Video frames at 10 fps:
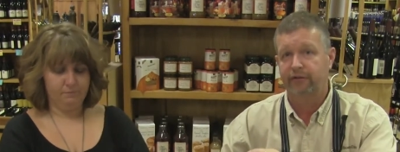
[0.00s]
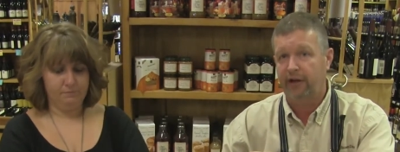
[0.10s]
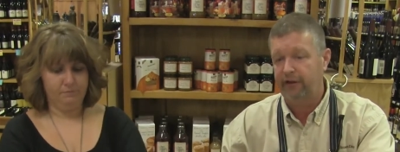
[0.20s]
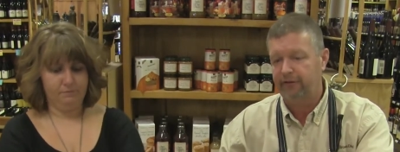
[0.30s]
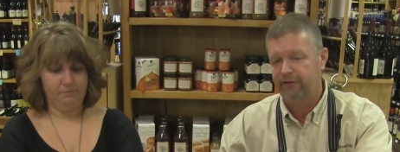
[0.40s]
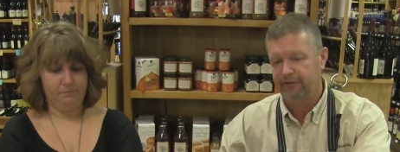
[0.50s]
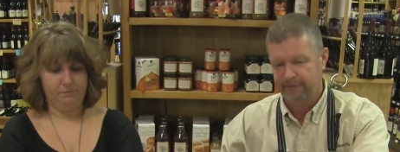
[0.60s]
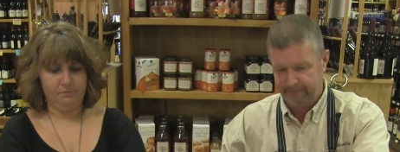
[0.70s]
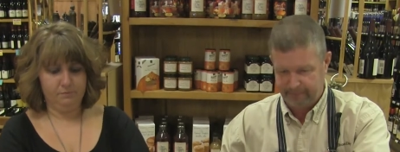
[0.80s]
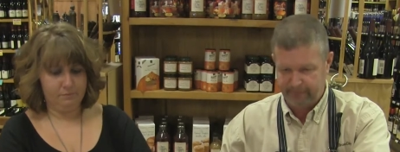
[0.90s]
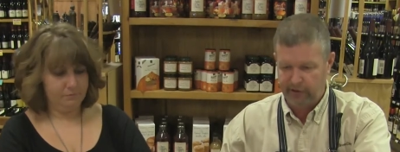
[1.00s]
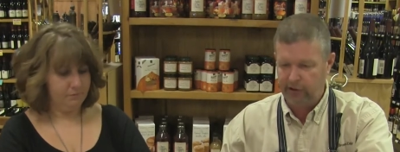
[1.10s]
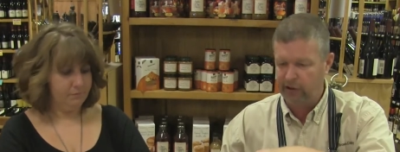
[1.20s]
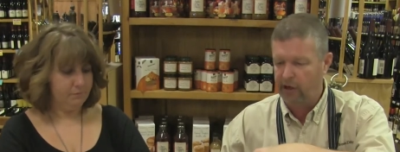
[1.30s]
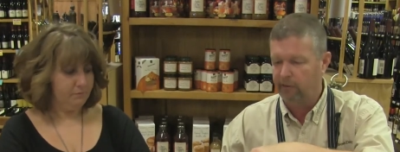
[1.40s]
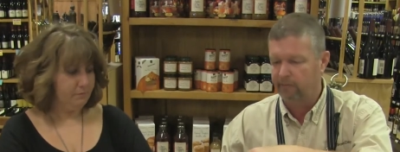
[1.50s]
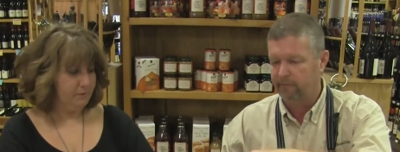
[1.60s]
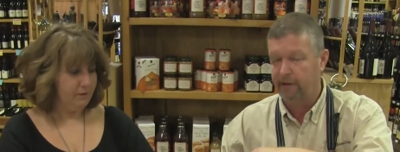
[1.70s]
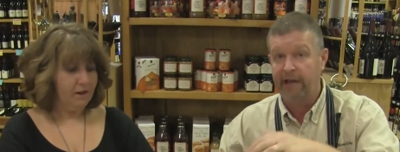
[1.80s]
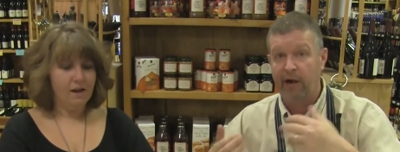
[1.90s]
Speaker 1: taste, there you go.
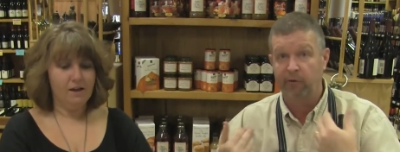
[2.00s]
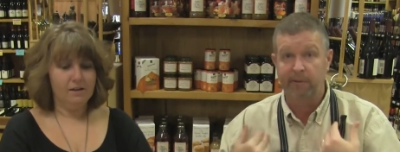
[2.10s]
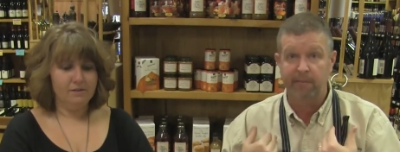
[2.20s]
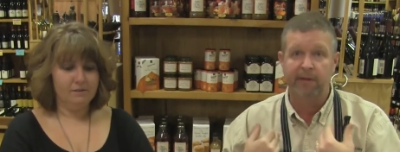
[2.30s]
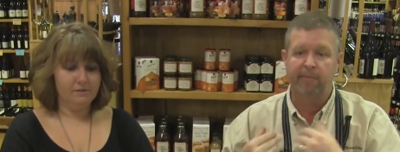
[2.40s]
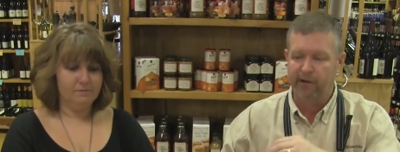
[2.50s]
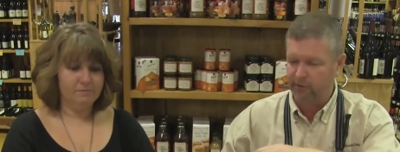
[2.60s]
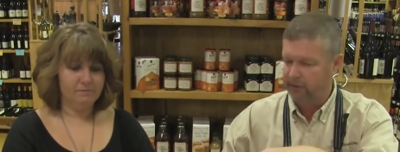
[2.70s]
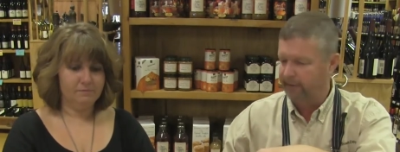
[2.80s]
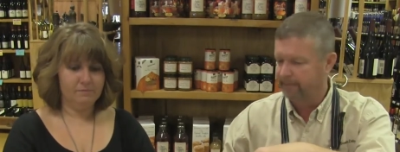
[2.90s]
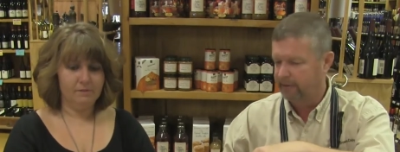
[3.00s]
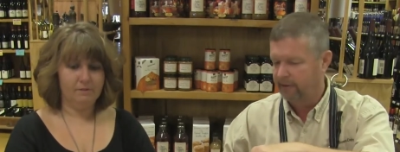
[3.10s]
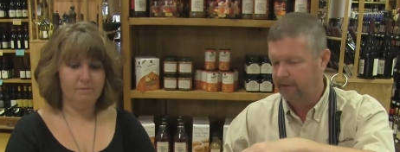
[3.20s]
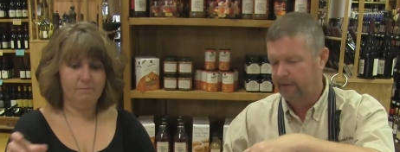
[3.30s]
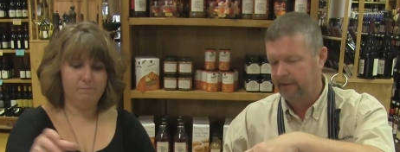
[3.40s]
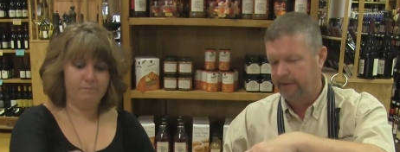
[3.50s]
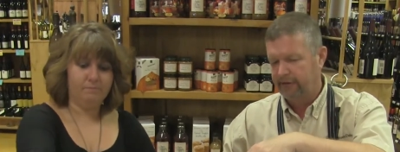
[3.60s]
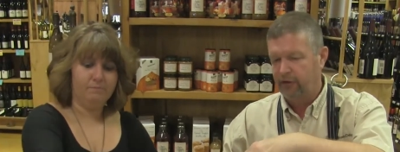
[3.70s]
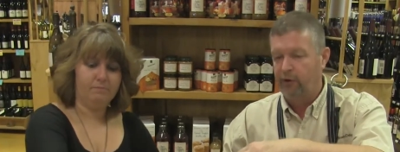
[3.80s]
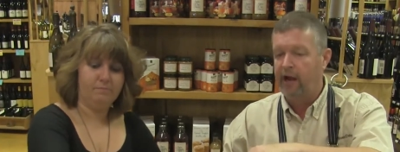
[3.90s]
And that would be me, by the way.
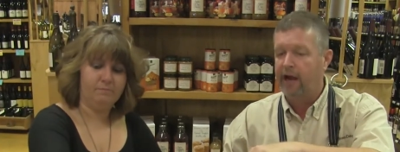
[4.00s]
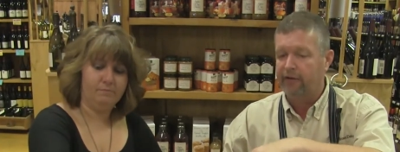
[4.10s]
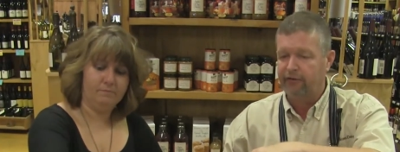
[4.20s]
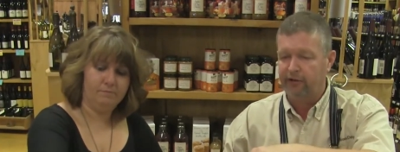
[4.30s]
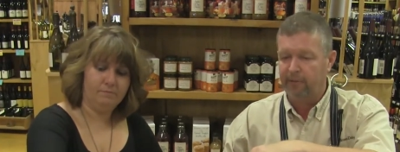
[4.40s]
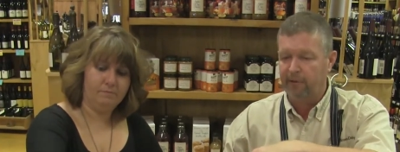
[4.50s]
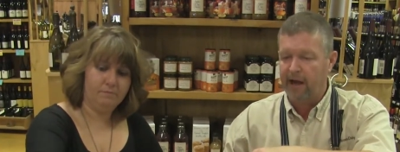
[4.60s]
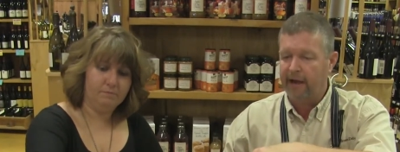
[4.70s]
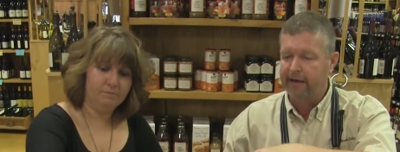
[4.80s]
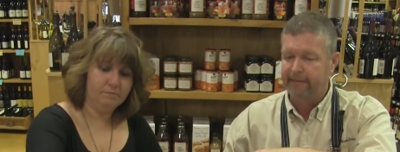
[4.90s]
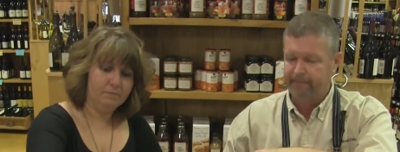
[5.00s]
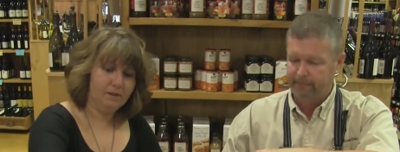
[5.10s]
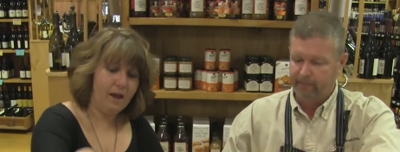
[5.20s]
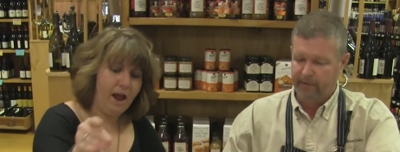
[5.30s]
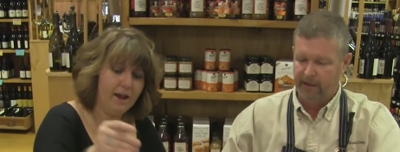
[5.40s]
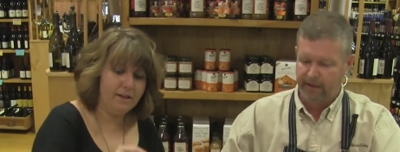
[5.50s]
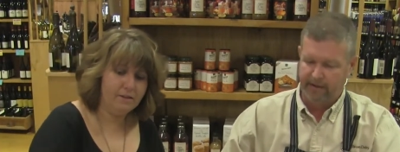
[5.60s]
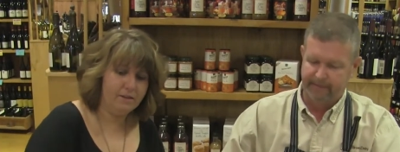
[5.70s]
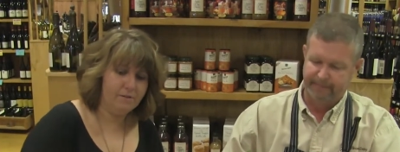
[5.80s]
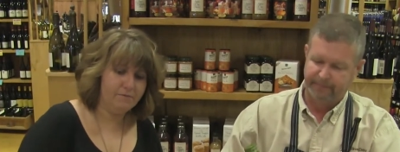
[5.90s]
So next on the block.
Speaker 2: I
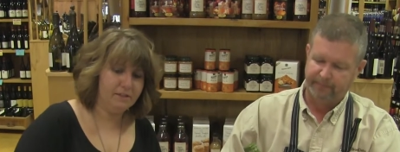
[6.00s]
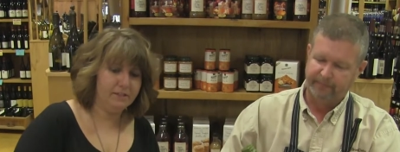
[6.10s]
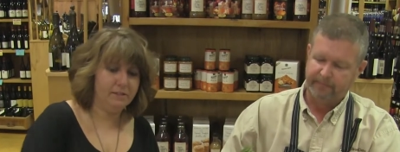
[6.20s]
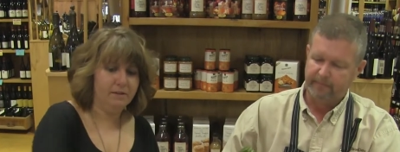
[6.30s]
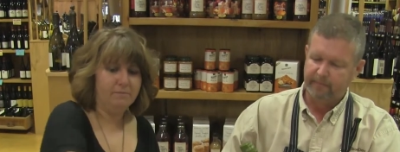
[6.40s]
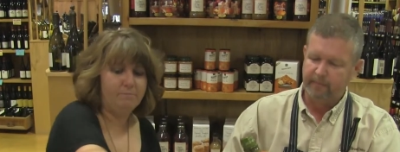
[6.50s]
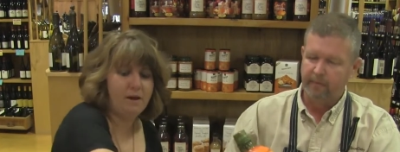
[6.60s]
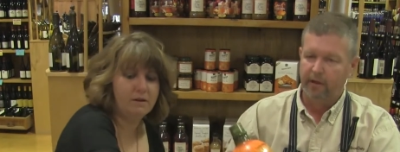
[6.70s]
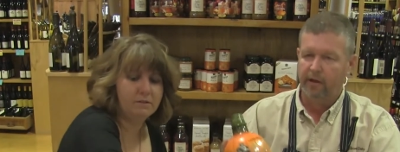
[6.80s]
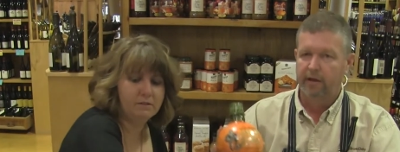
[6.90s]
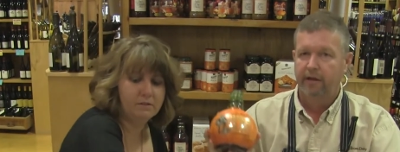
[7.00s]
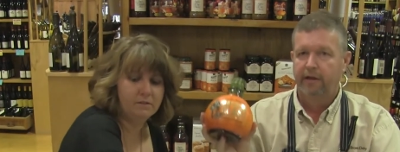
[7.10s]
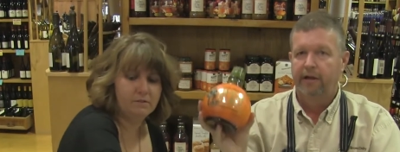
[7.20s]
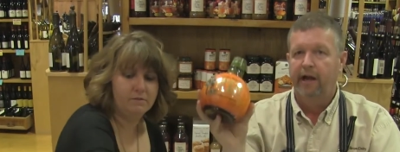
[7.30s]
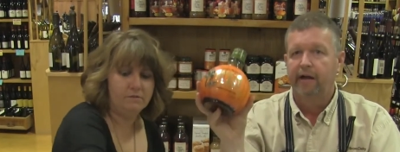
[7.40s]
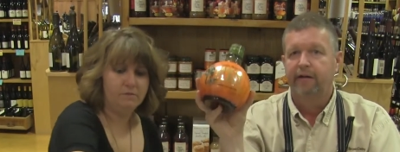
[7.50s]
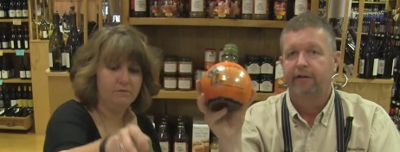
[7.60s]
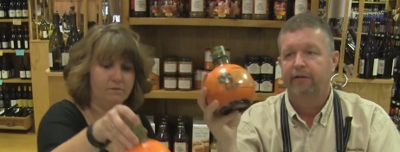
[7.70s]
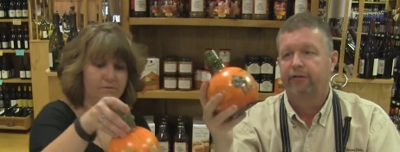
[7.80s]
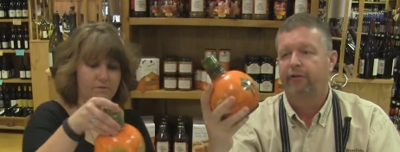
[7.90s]
love these bottles.
Speaker 1: Yeah.
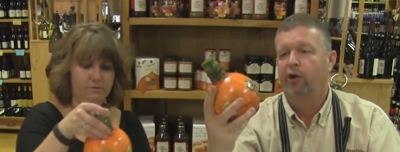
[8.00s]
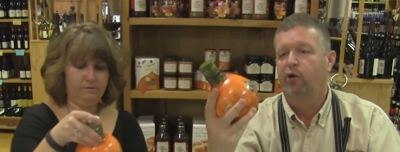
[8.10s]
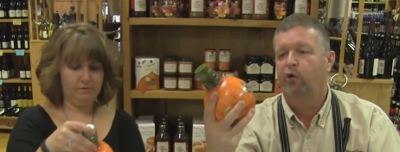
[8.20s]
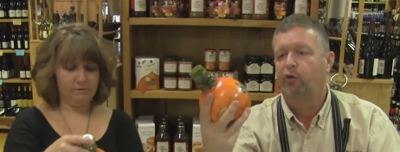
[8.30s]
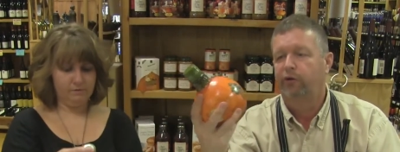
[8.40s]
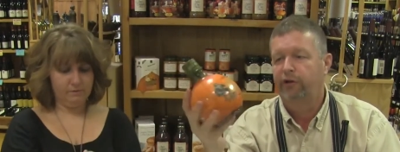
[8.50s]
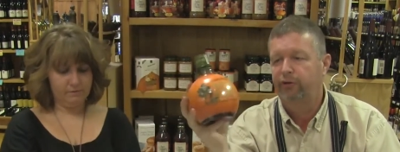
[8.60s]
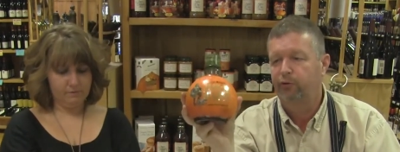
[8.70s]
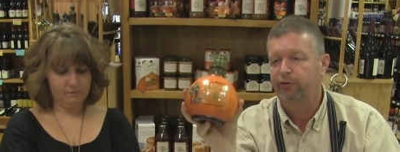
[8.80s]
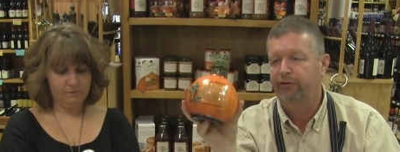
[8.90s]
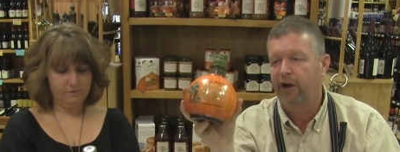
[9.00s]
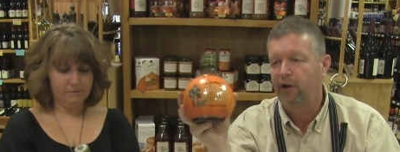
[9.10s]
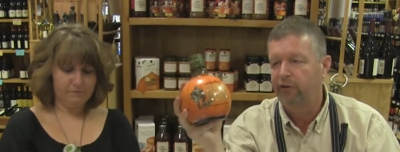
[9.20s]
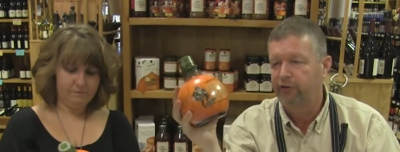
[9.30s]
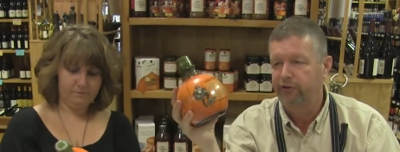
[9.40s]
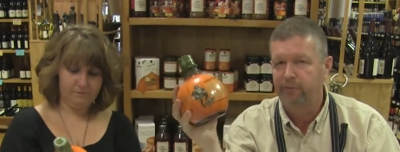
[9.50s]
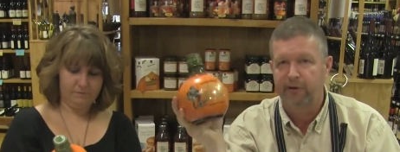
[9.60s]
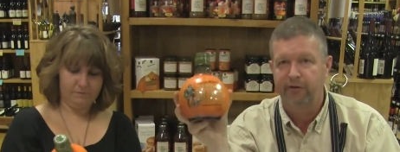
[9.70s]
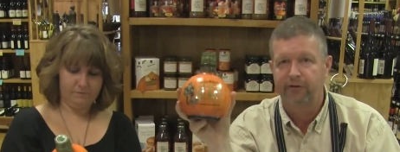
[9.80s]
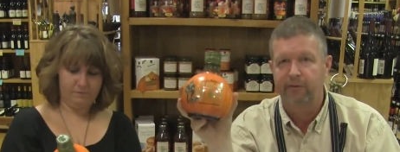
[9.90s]
So these will sell just
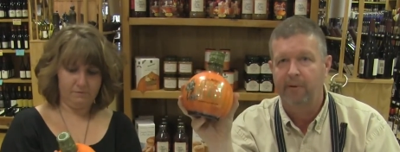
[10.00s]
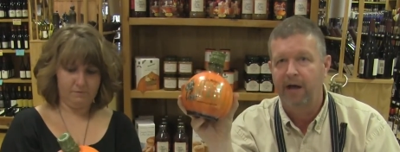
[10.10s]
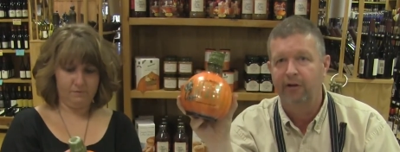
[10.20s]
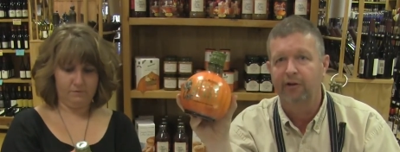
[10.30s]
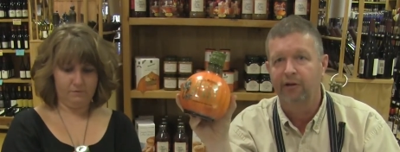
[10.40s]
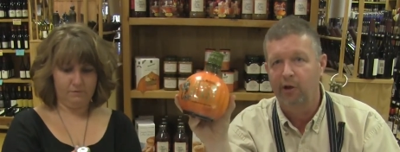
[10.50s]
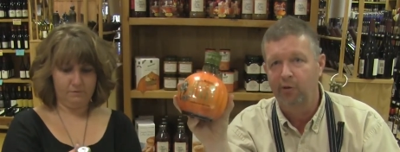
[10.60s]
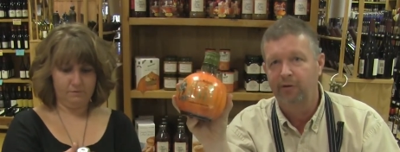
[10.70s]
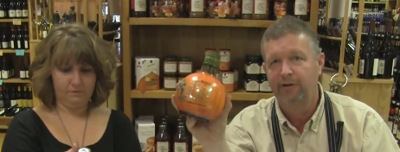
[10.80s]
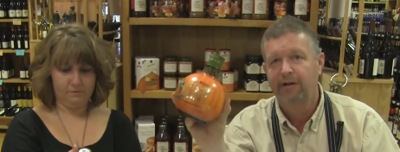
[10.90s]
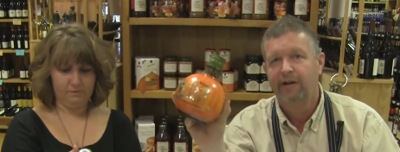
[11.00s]
because of the bottle alone.